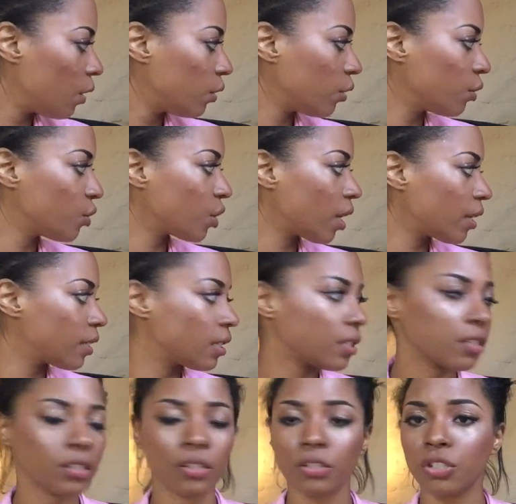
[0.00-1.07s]
You're just
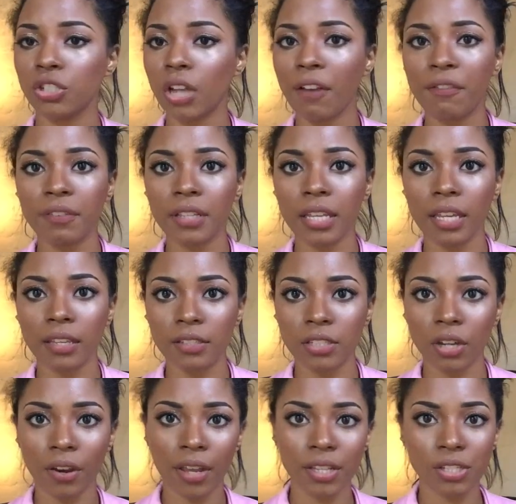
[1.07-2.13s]
shuffling.
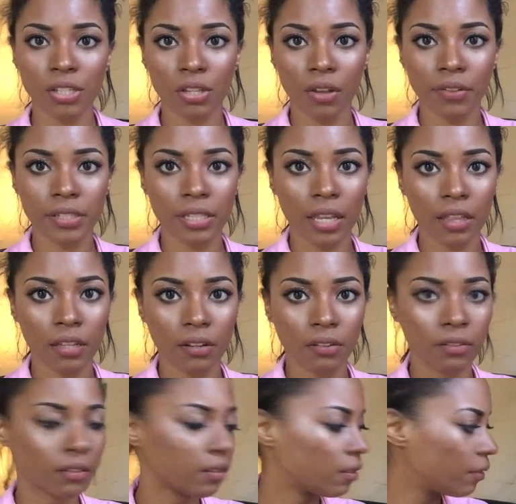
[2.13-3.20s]
Sorry, I just saw this like
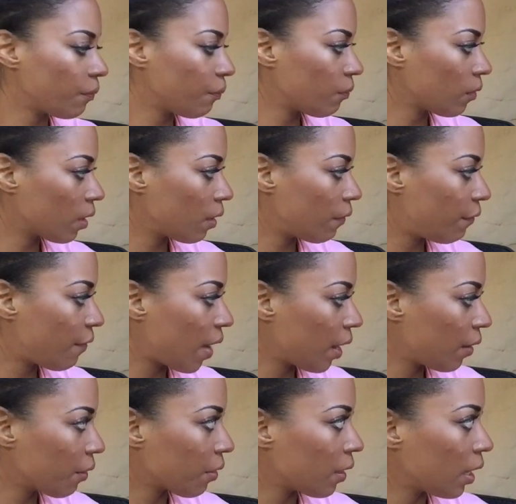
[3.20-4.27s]
little
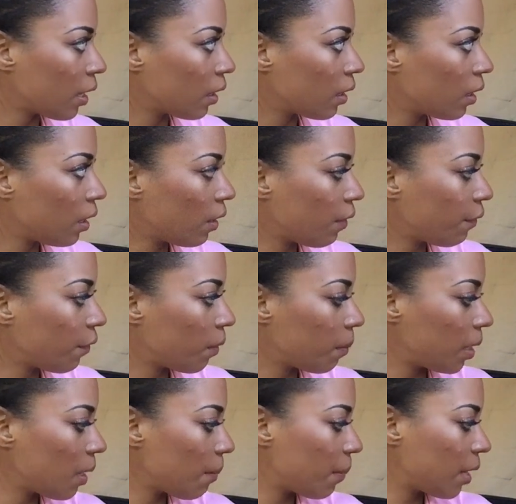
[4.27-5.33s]
fire thing here for a
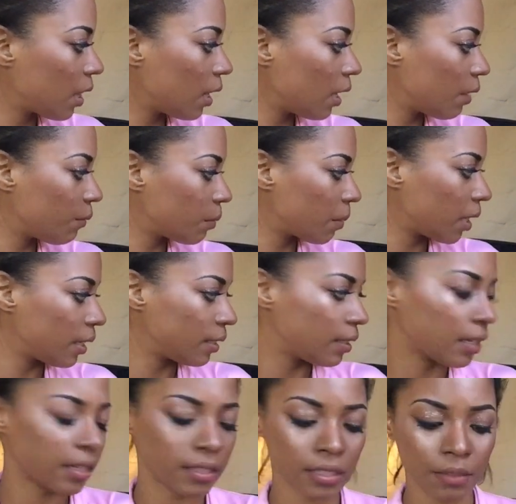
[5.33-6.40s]
minute, but I think it was my
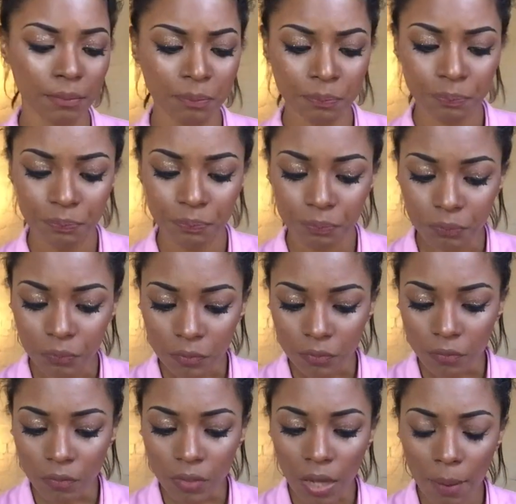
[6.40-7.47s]
incense.
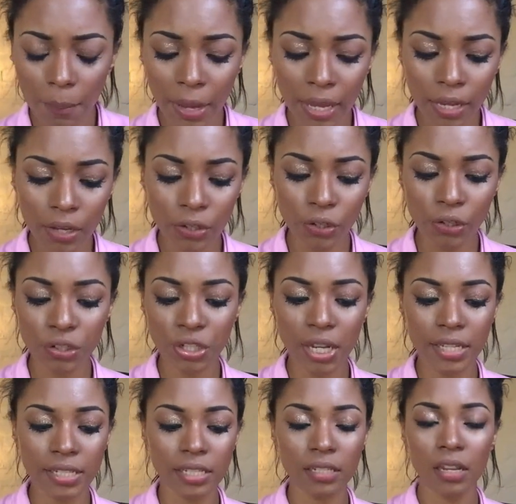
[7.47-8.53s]
But you're
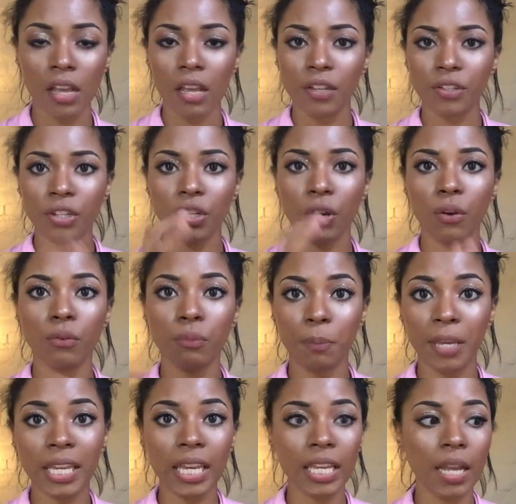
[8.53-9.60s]
just, you know,
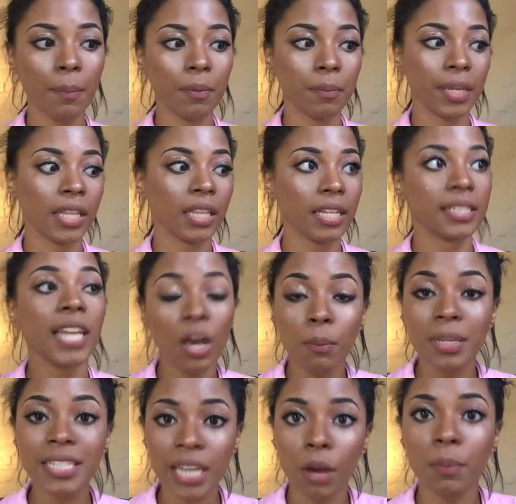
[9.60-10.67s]
picking it up and being like, tell
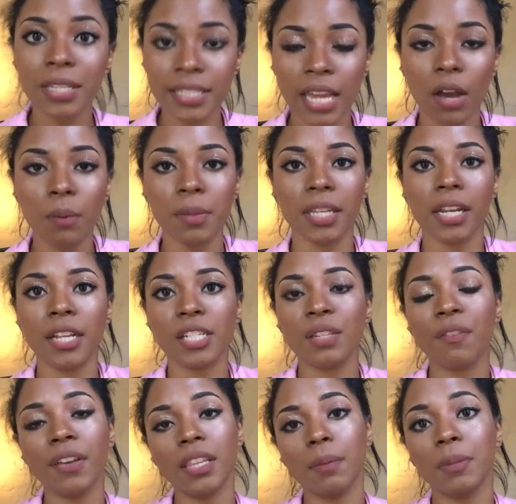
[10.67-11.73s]
me, tell me, tell me. And I just
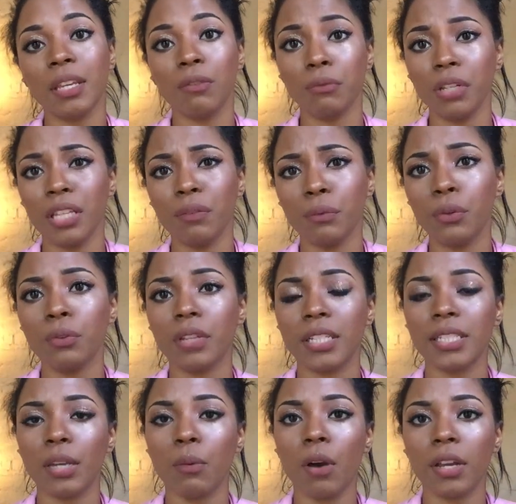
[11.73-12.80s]
find that being really rude.
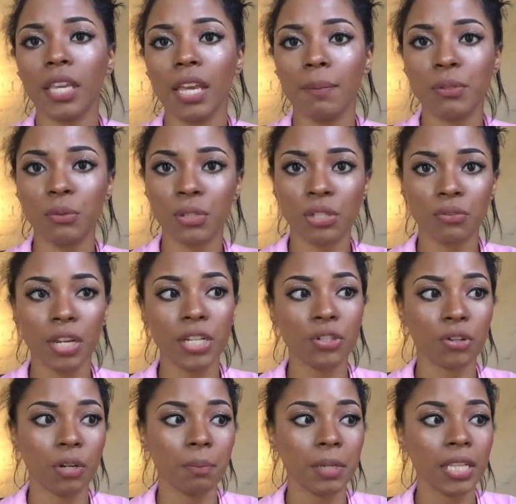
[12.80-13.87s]
That's like walking up to a
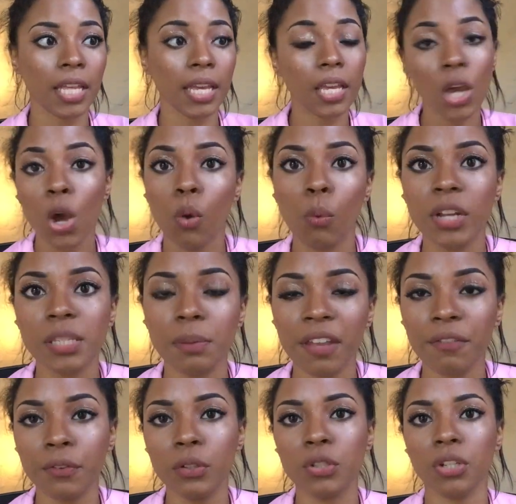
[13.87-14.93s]
stranger and be like, what's my
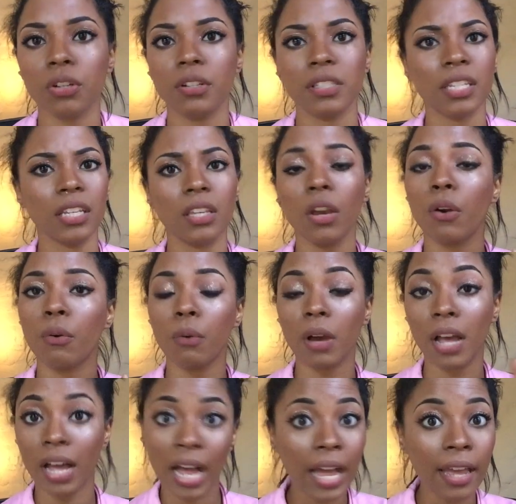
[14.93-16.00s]
future? It's like, yo,
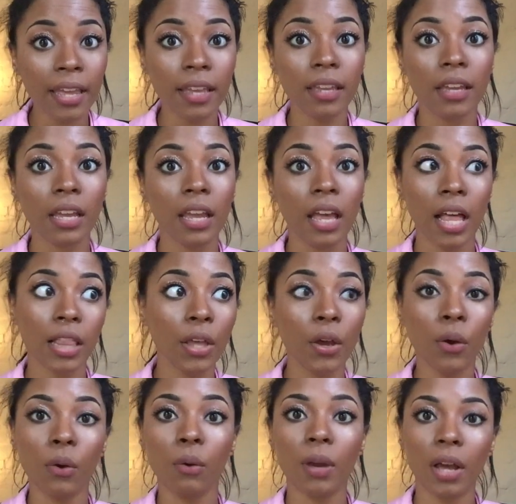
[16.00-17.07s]
hi,
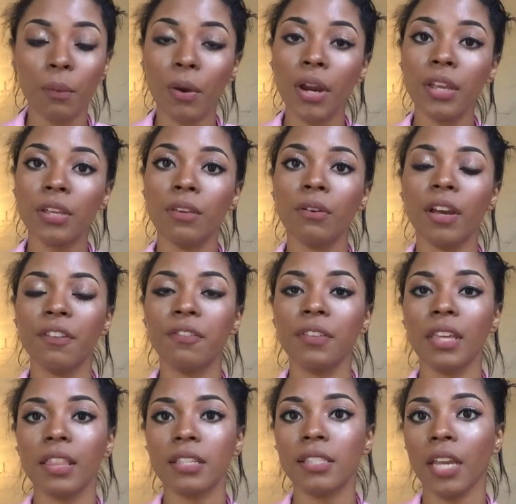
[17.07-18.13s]
hello, how are you? I feel
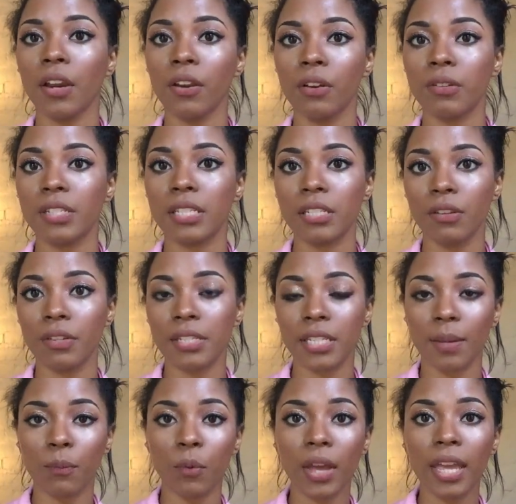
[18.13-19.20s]
like the tarot is still the
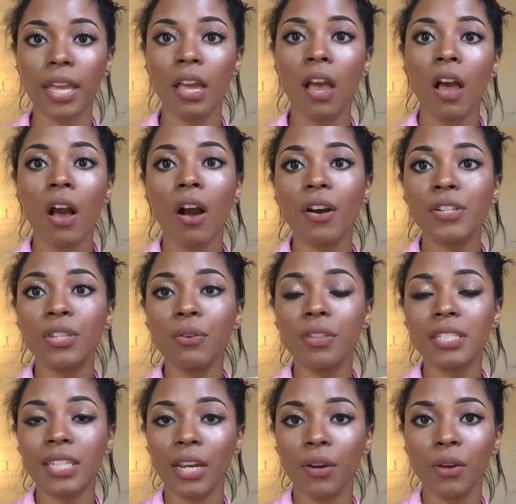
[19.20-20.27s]
same way. Also,
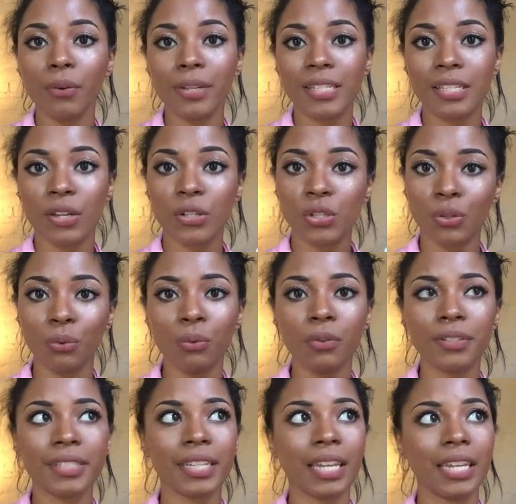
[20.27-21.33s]
the tarot is a
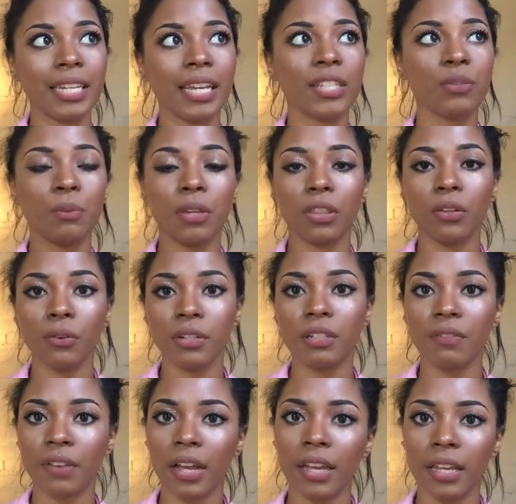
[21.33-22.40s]
tool to connect with your
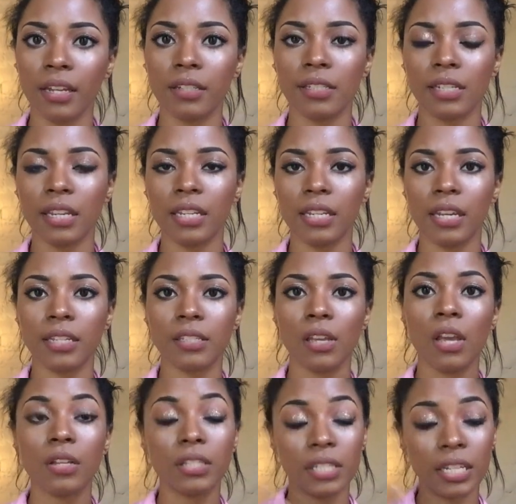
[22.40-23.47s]
divine, to connect
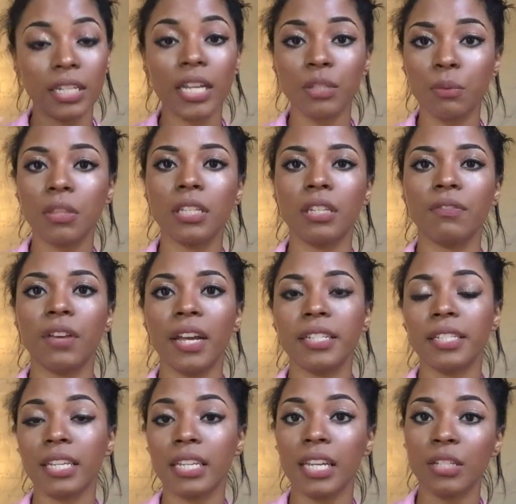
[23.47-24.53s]
to connect with the divine,
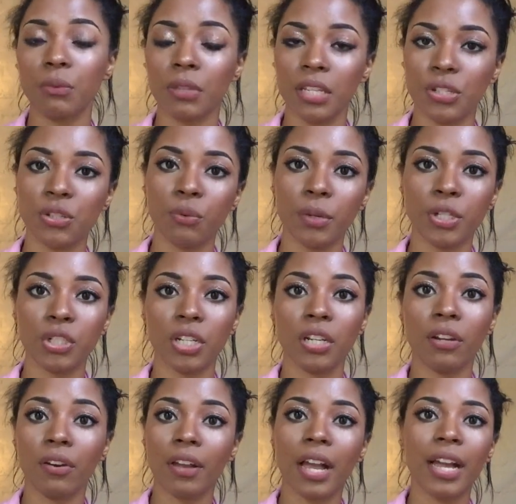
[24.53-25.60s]
to connect with
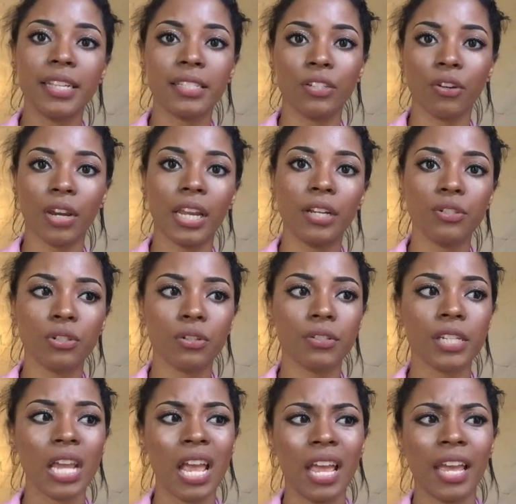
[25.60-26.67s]
intuition, your guides and your angels.
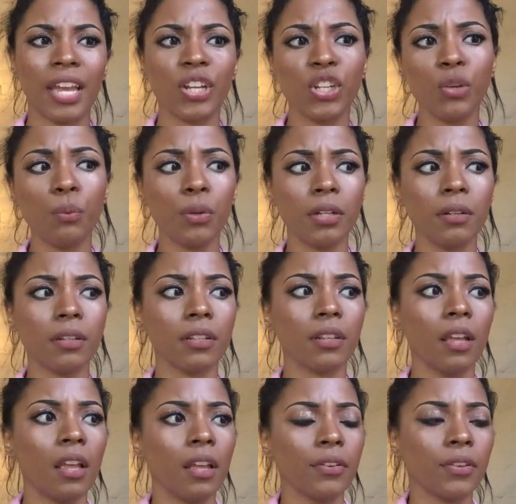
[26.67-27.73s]
And you wouldn't,
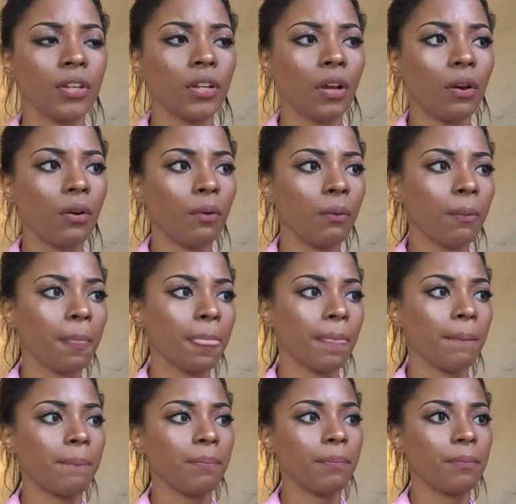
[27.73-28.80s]
you know,
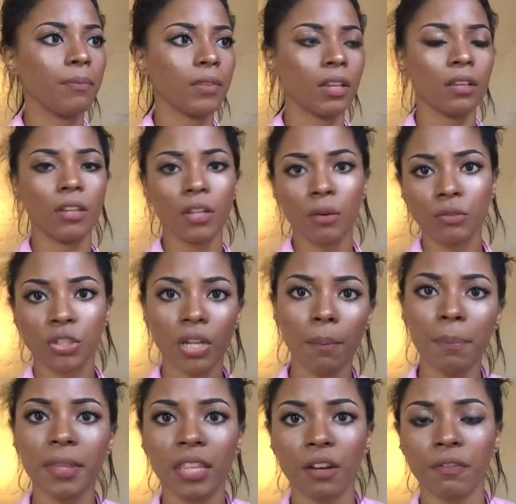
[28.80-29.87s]
you know,
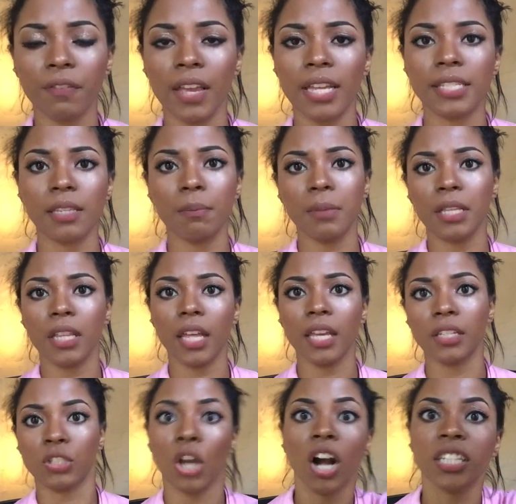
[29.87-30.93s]
jump in their face and be
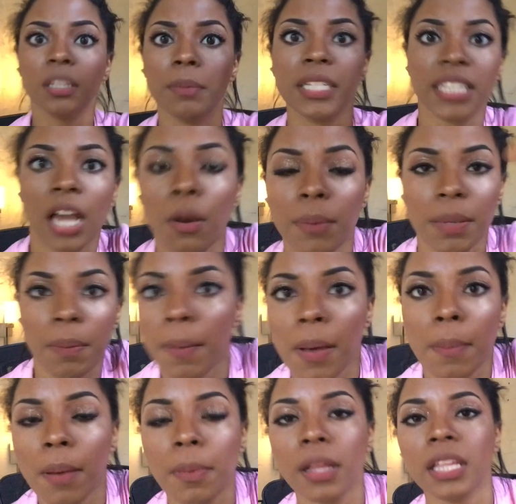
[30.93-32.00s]
like, talk to me, tell me, blah blah
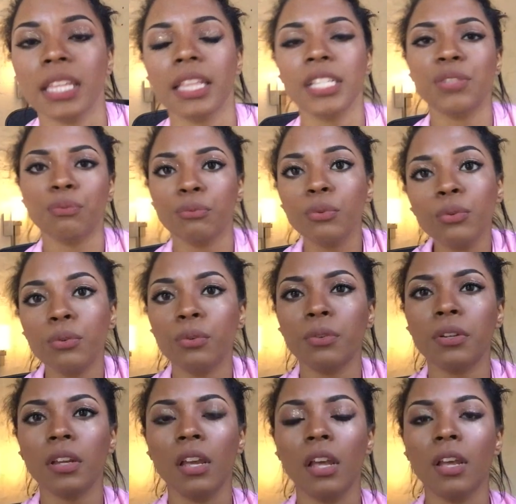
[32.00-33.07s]
blah blah. That's
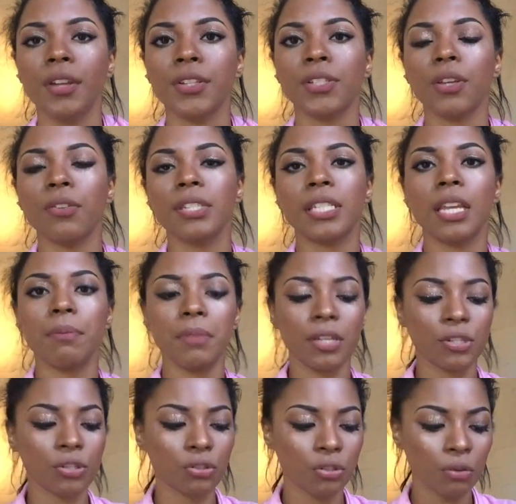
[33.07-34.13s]
rude. So the same thing
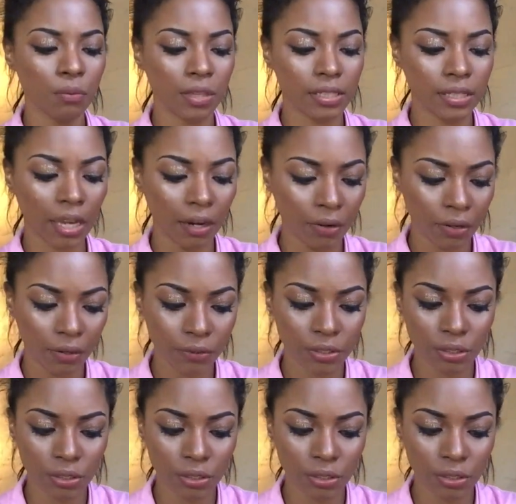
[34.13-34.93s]
is true with the tarot.